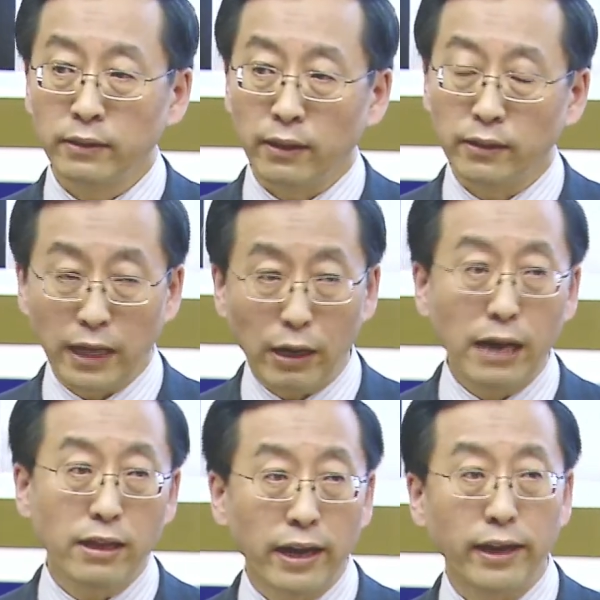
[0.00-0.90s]
On the
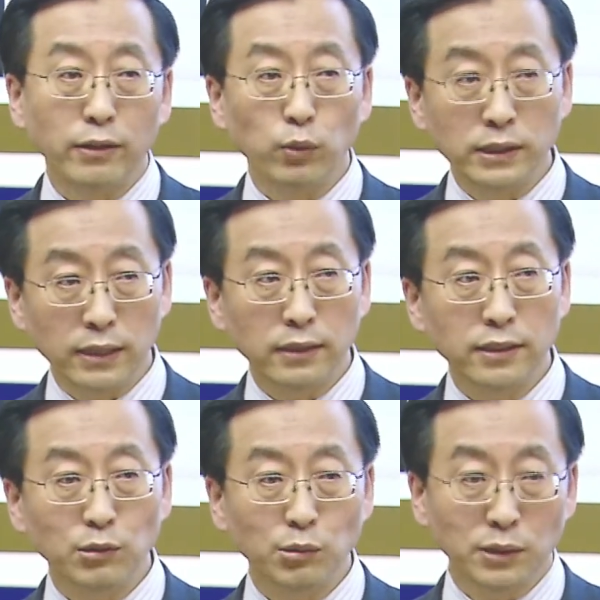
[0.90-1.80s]
other hand, we
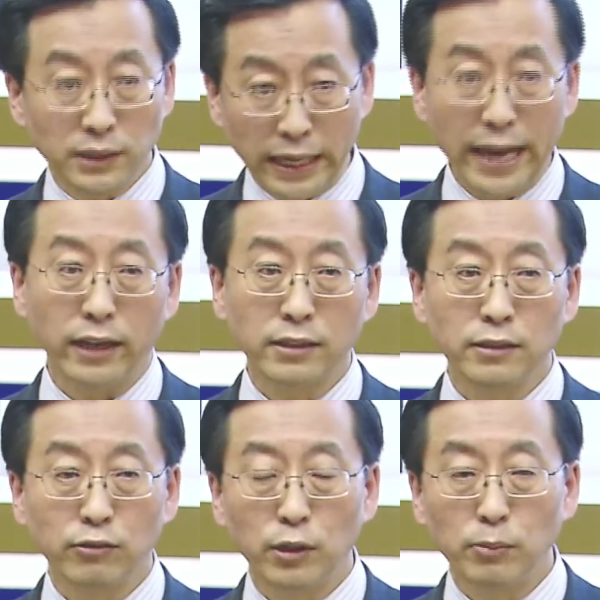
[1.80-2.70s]
started to select
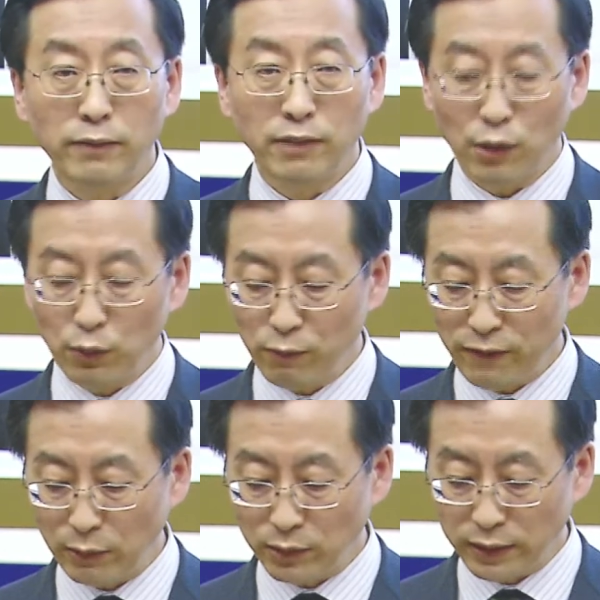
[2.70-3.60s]
from our own
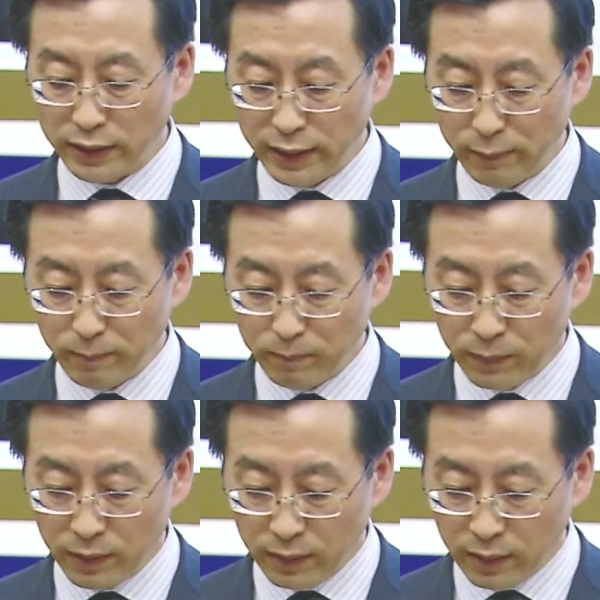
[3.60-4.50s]
faculty team.
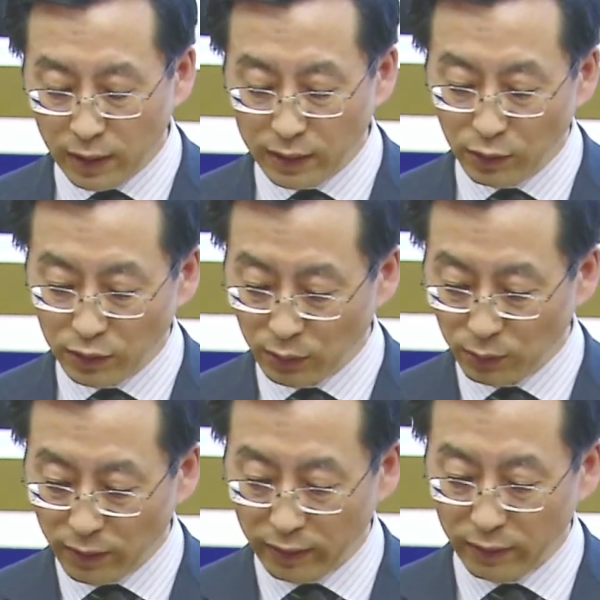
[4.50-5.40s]
And
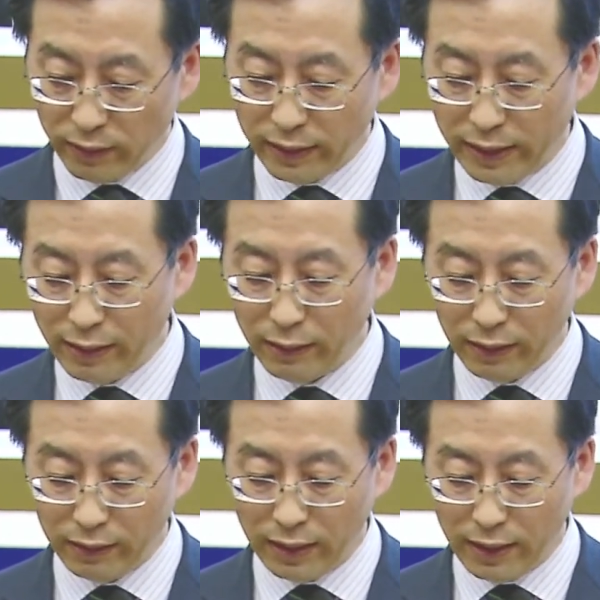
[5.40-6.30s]
also, there are
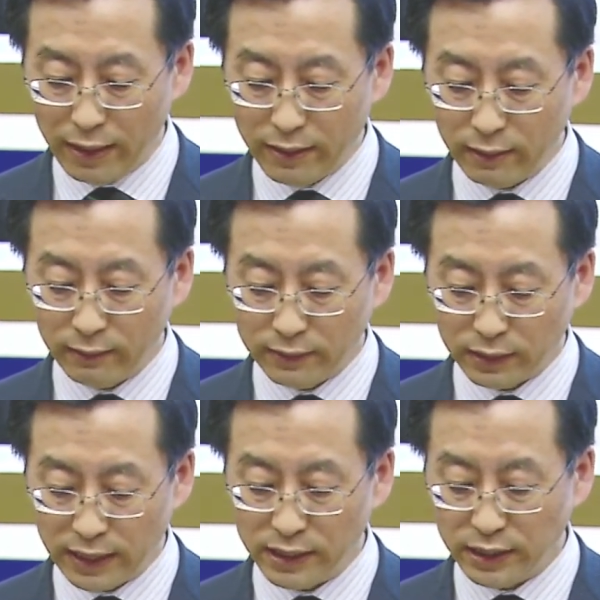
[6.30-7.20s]
other
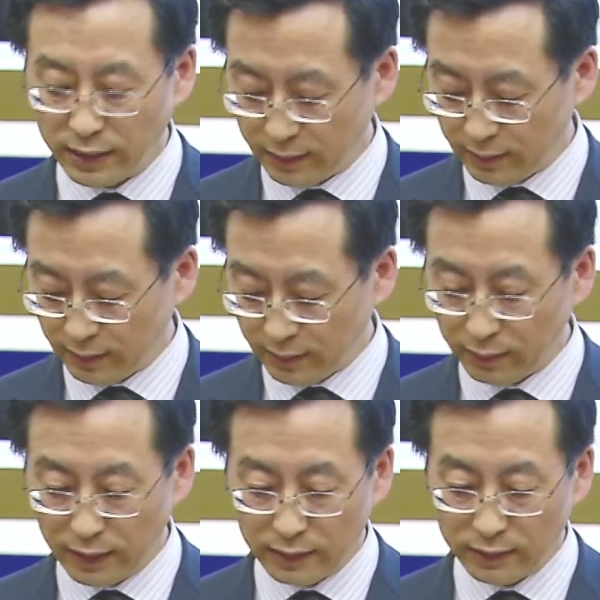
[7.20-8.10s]
changes in the
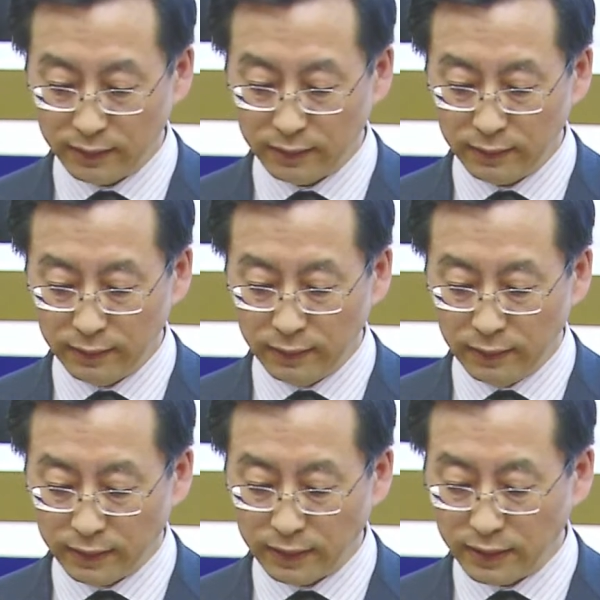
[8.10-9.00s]
last
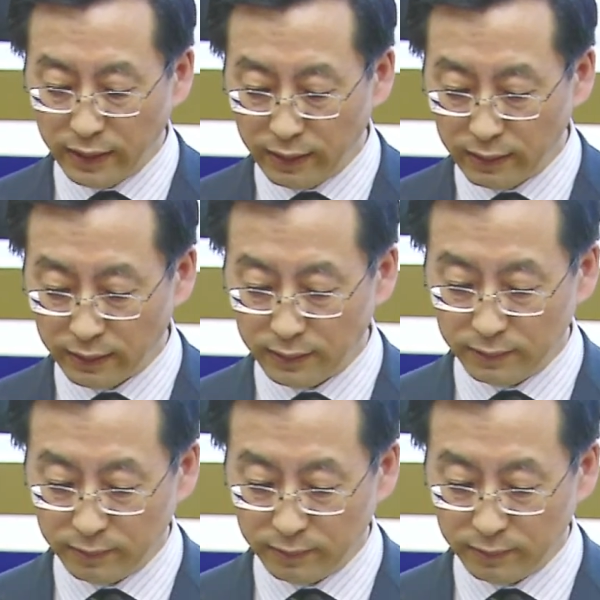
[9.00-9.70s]
6 years.